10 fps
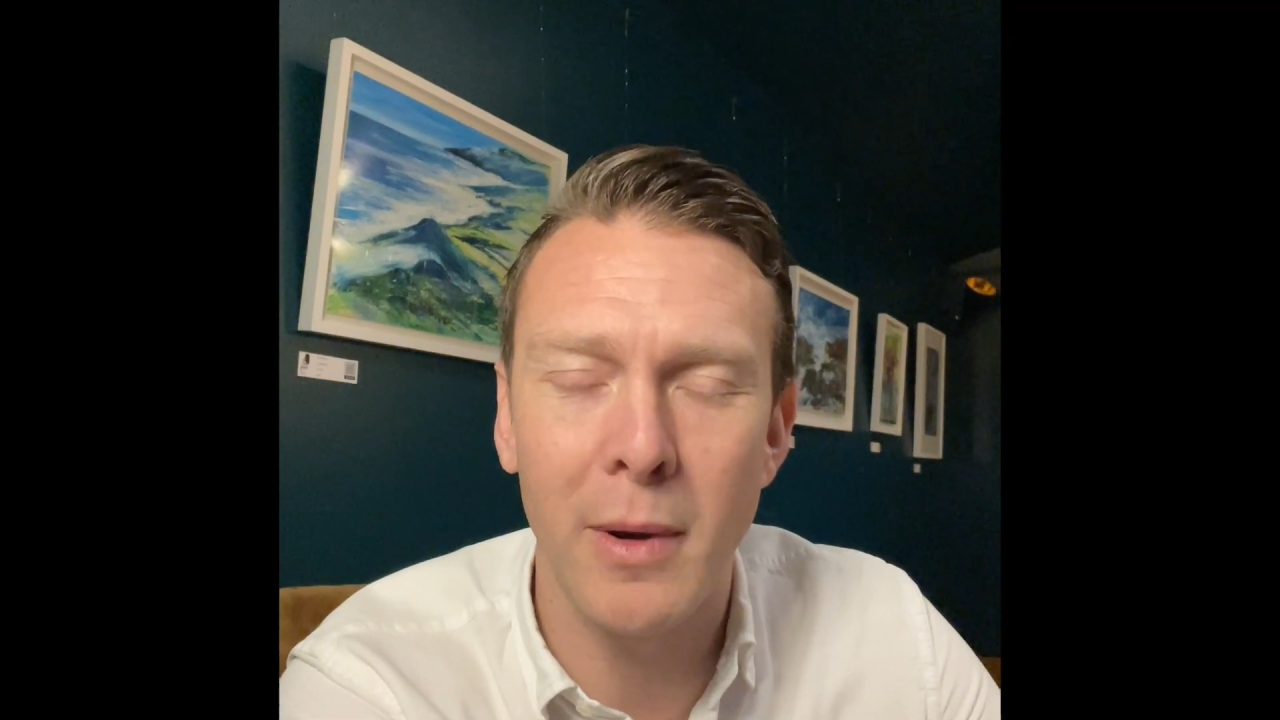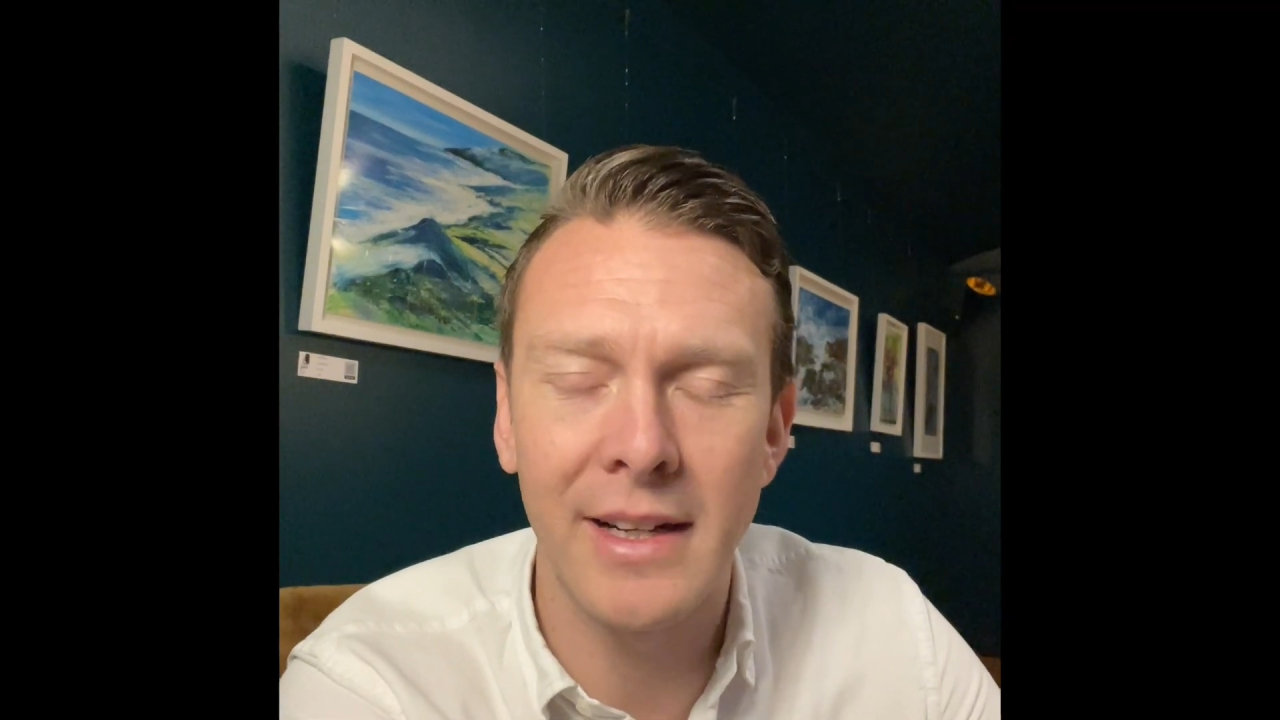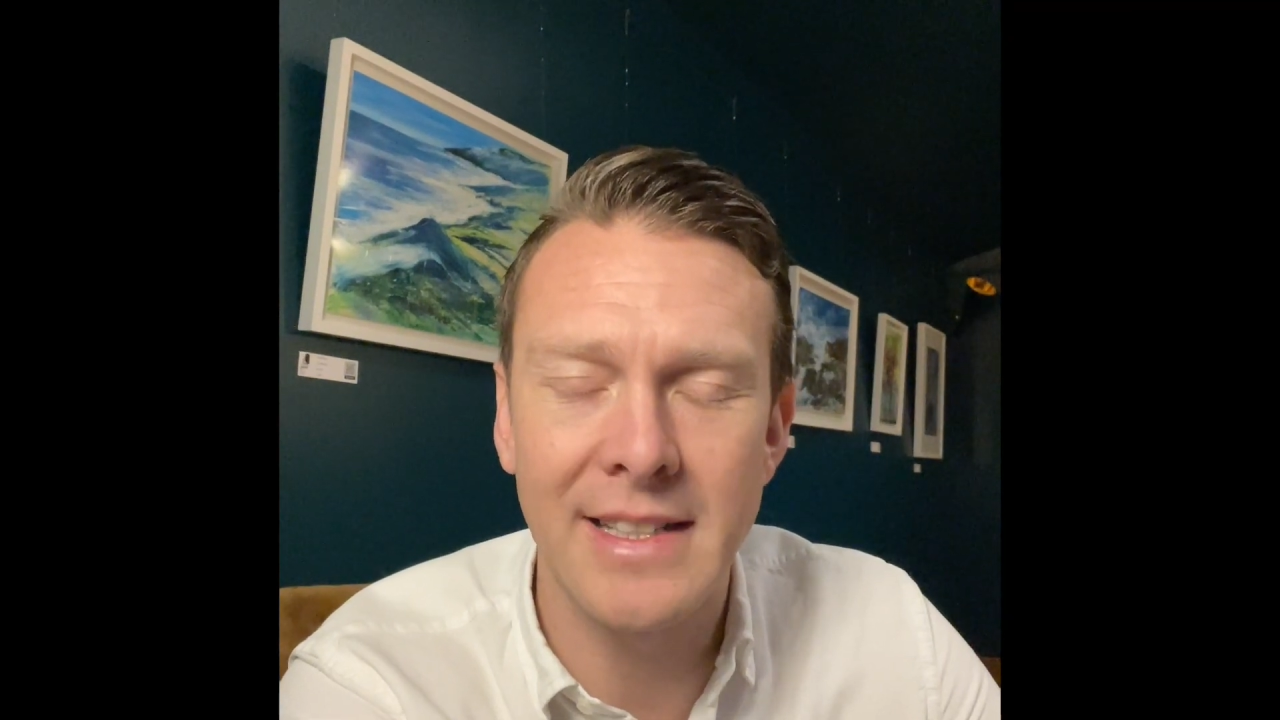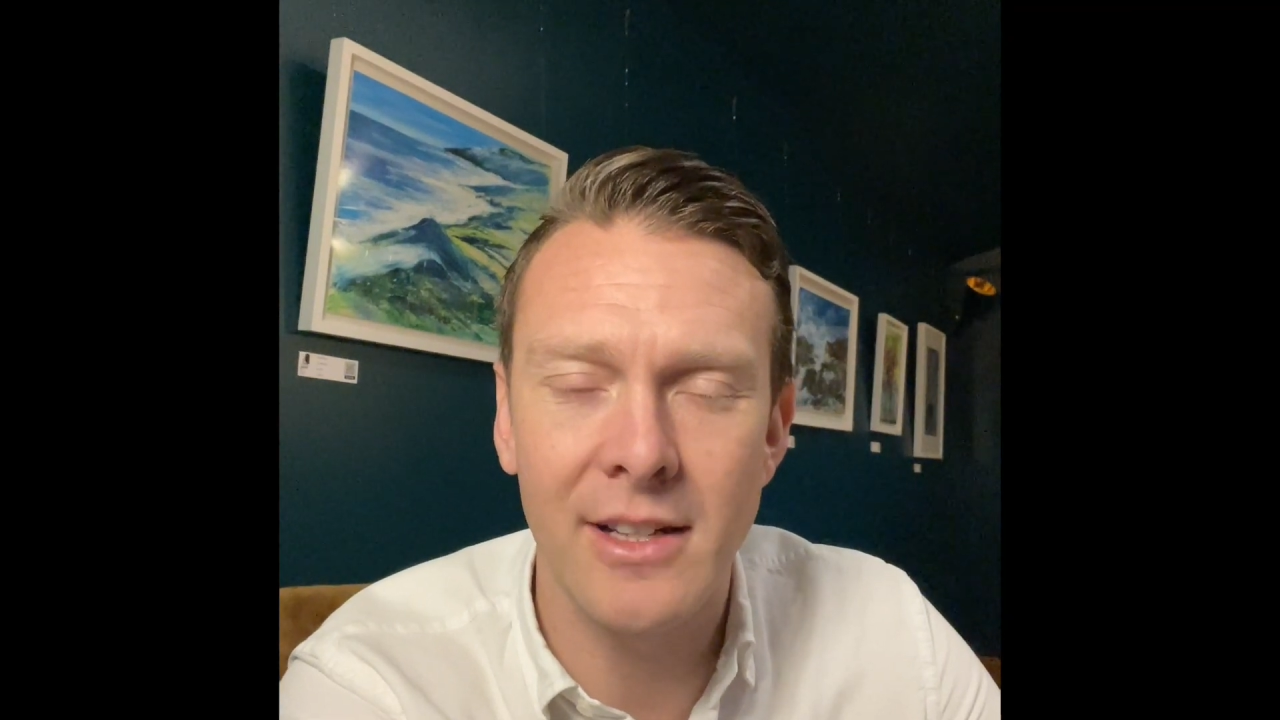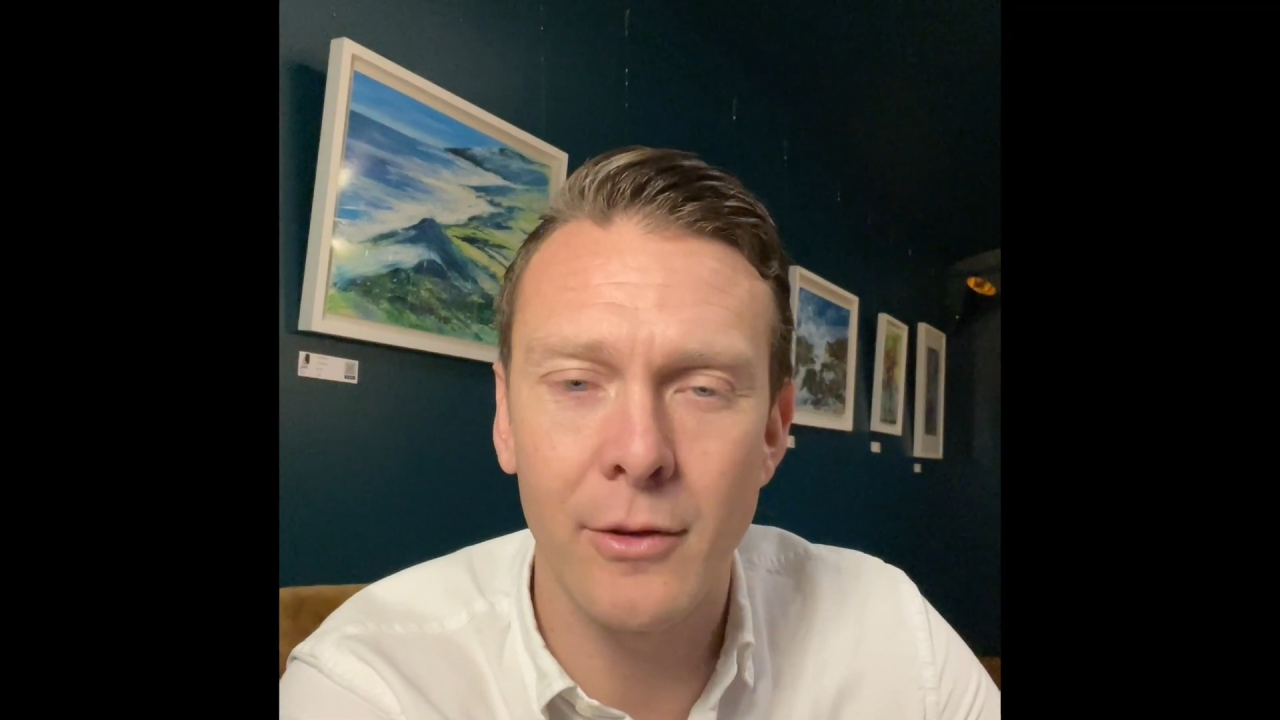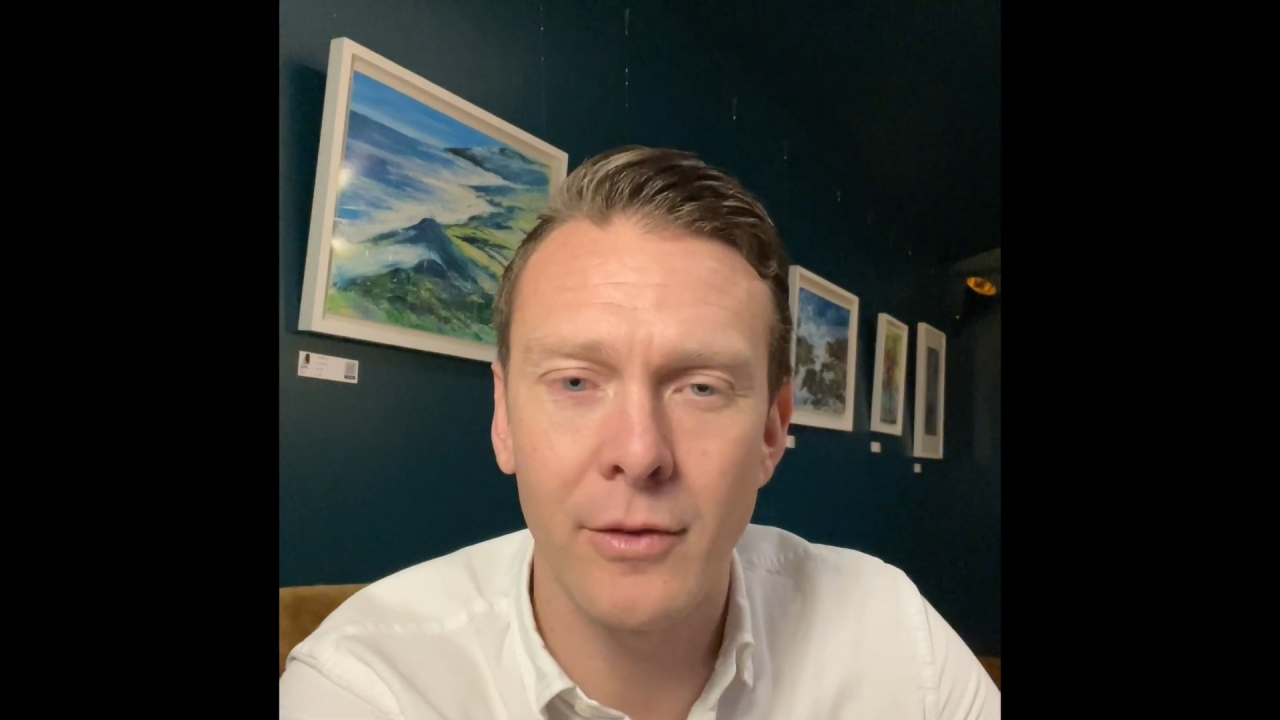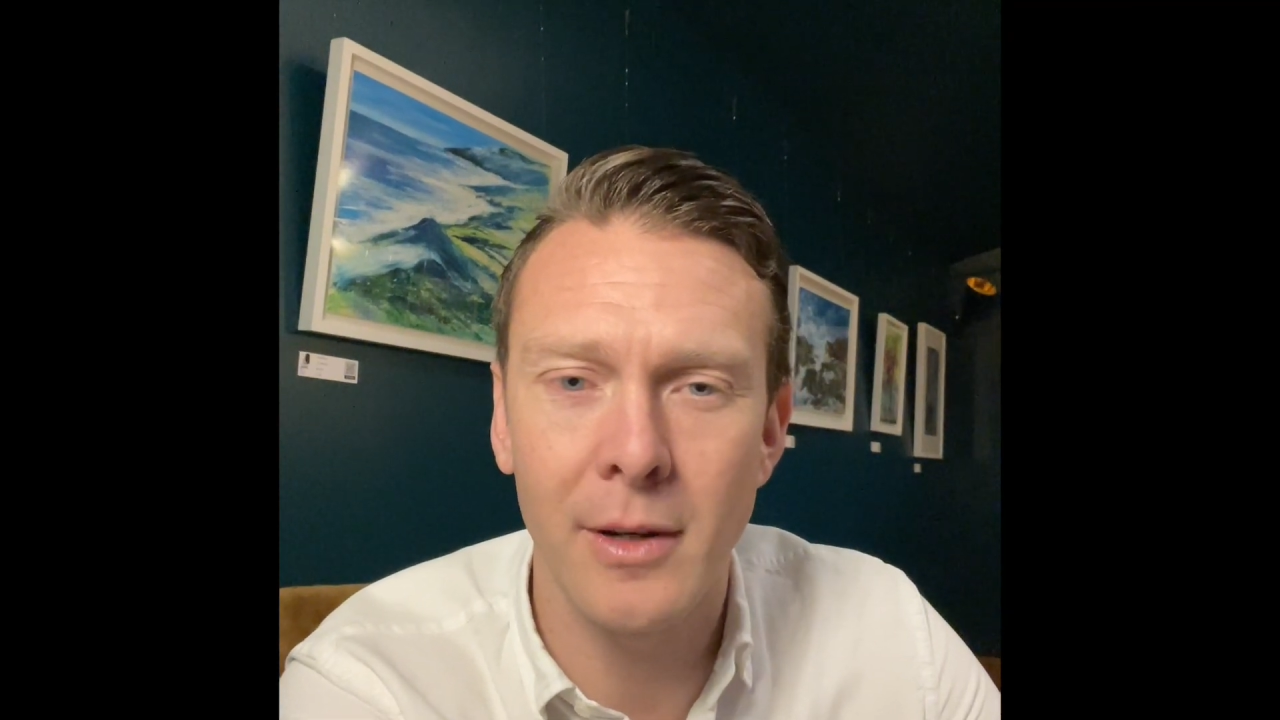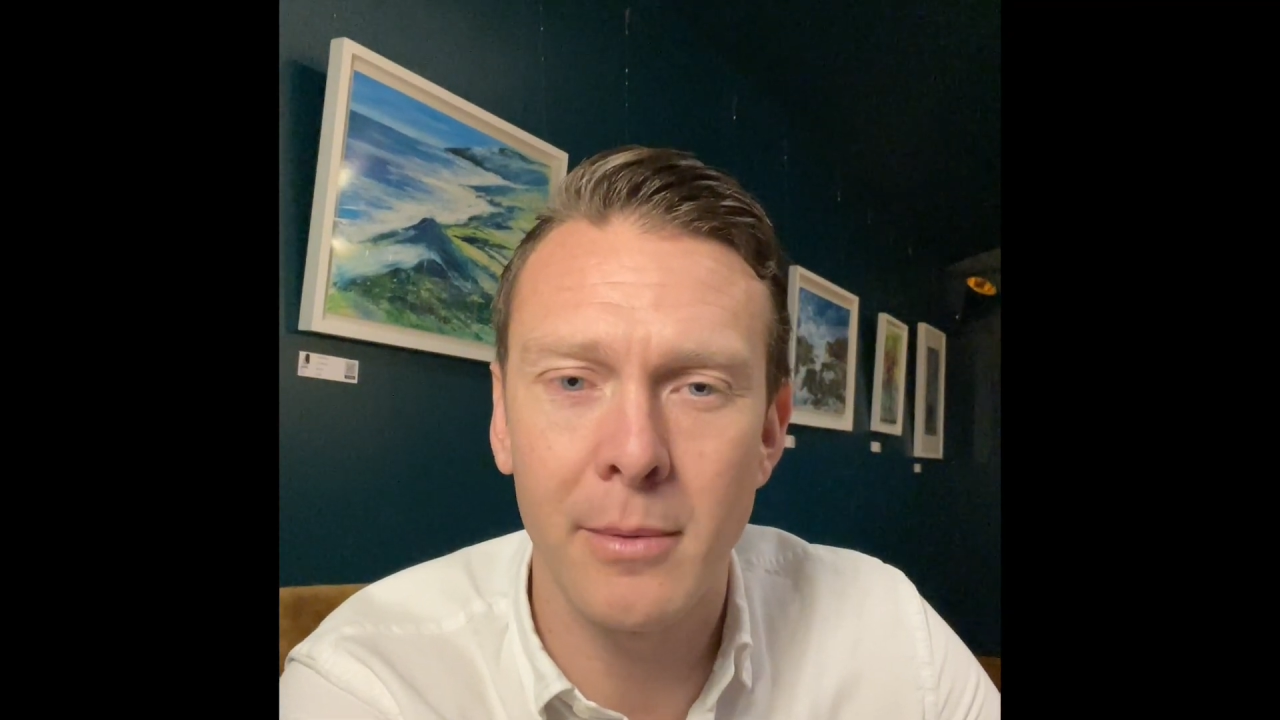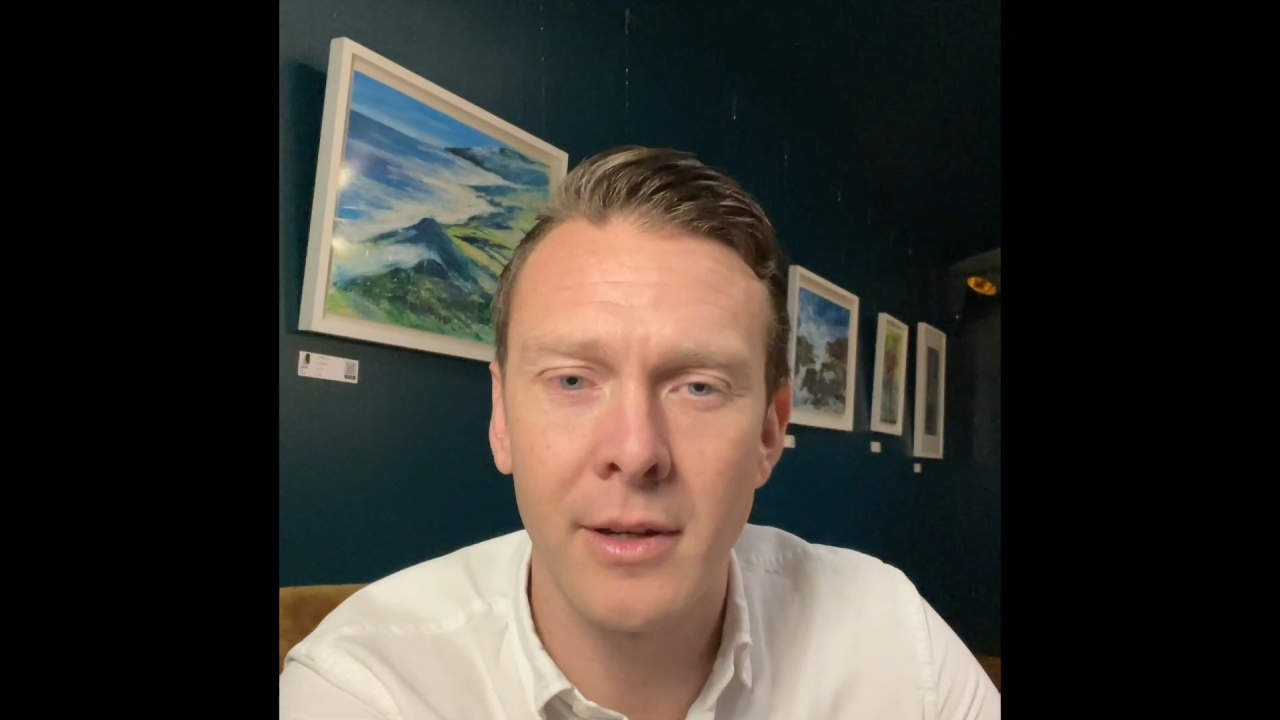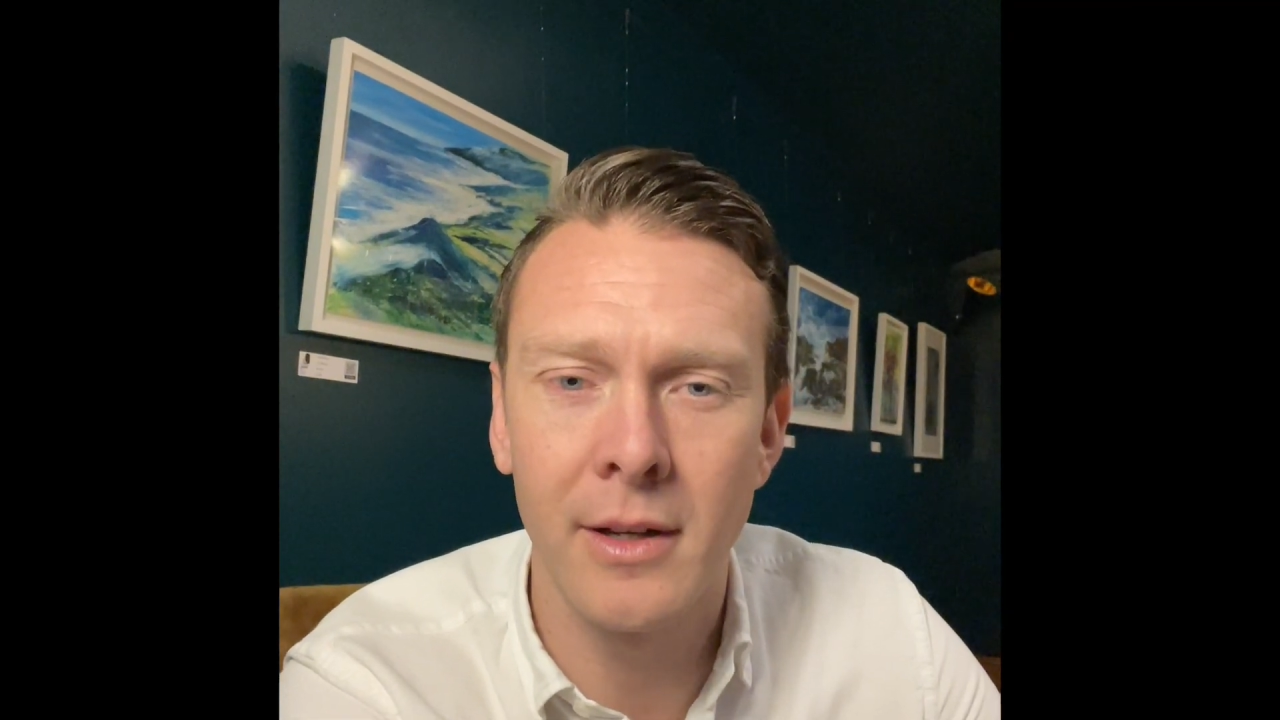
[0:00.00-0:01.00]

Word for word: Palace Golf Club.